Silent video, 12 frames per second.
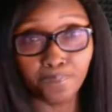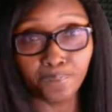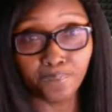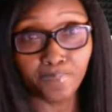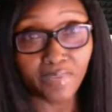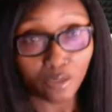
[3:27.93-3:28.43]

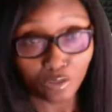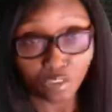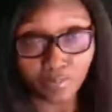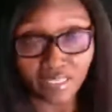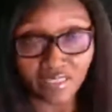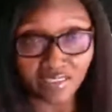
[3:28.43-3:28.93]
bills
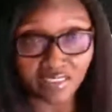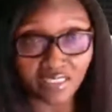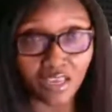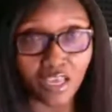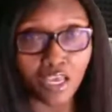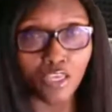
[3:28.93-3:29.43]
because
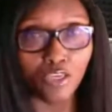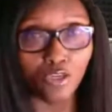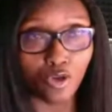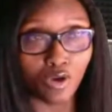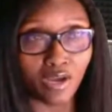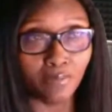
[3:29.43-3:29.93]

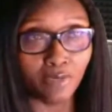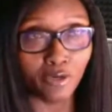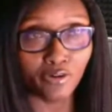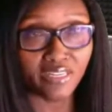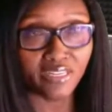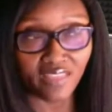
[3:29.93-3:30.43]
I'm
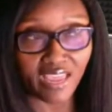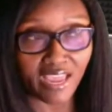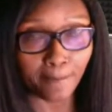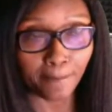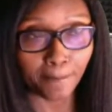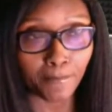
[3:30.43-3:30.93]
learning that
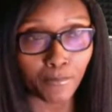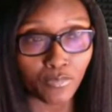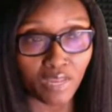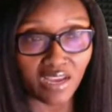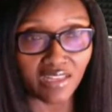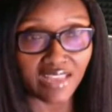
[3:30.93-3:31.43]

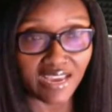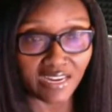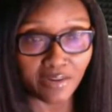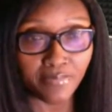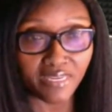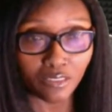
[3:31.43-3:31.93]
a lot of
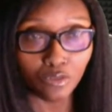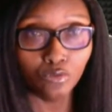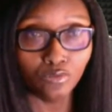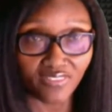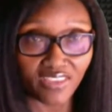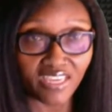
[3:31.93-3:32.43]
men who
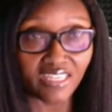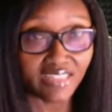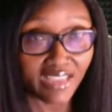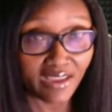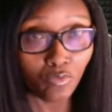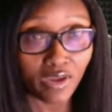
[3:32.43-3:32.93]
think
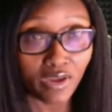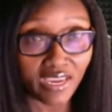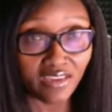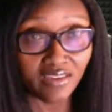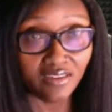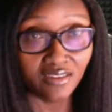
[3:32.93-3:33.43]
that
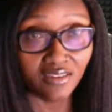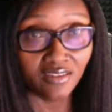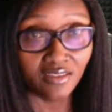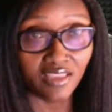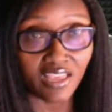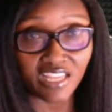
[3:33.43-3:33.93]
way
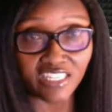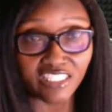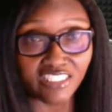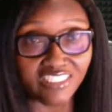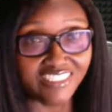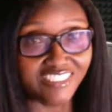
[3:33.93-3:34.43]

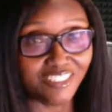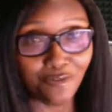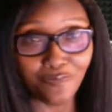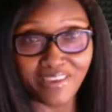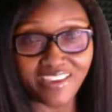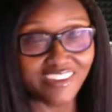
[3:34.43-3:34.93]
don't
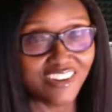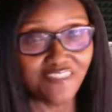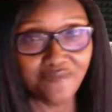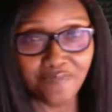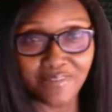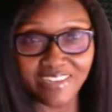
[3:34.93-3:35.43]
make enough
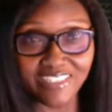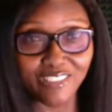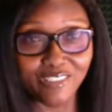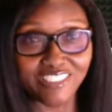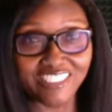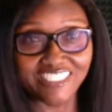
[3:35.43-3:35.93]
money to
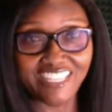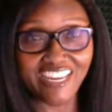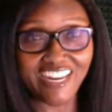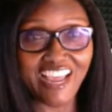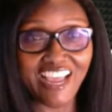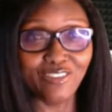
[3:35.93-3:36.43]
sustain the
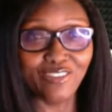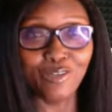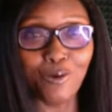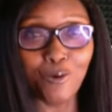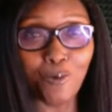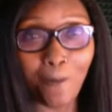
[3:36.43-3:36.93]

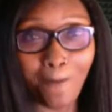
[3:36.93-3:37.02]
household.